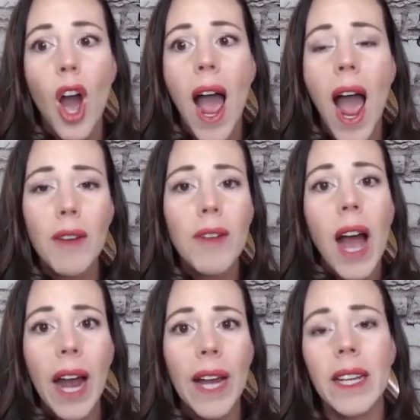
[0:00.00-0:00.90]
have
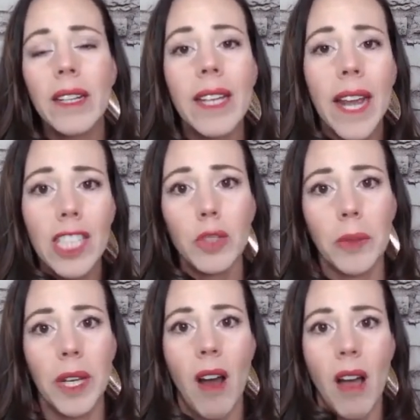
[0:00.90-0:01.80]
high
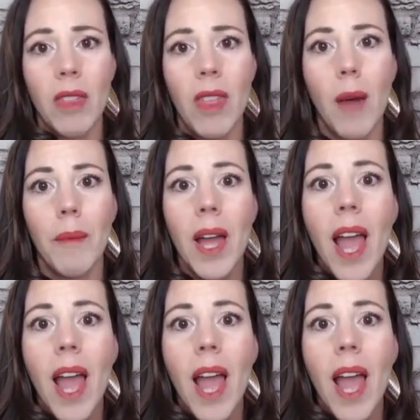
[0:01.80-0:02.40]
engagement on them.